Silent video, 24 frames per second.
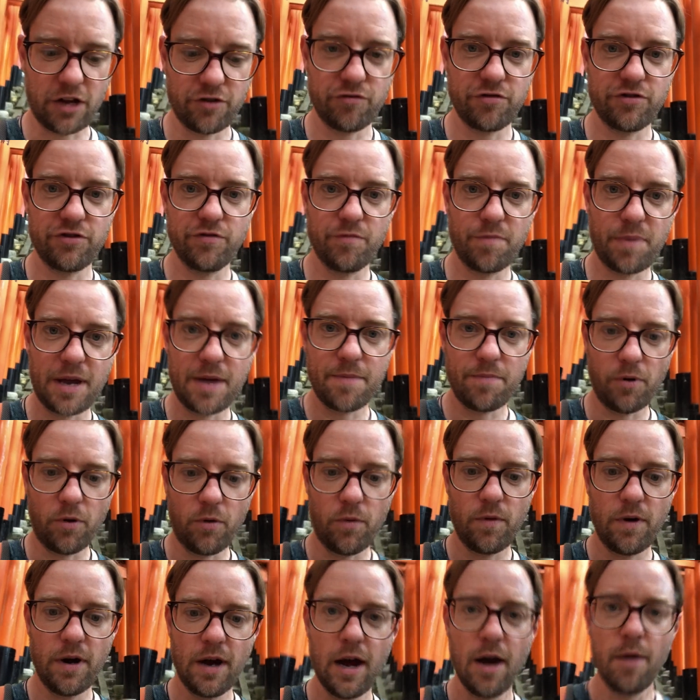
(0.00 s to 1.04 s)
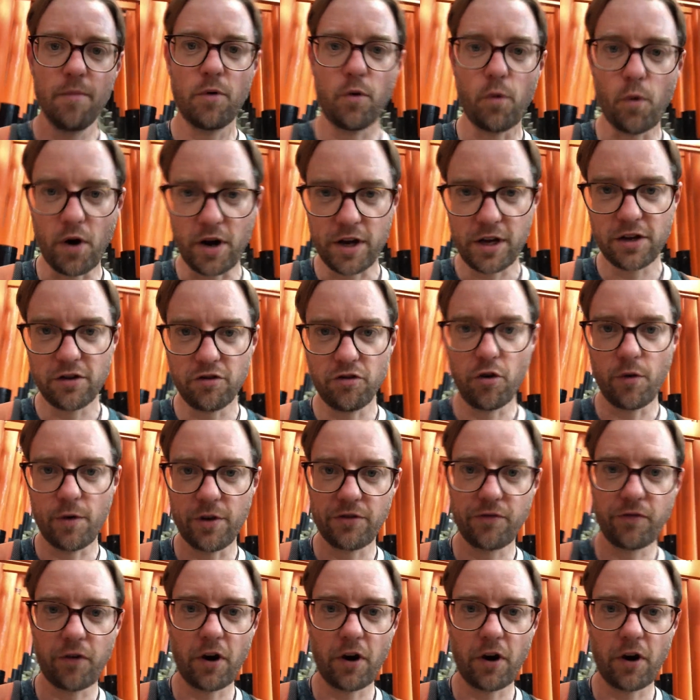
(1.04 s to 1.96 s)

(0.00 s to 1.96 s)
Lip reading: hundreds of people. But what you can do is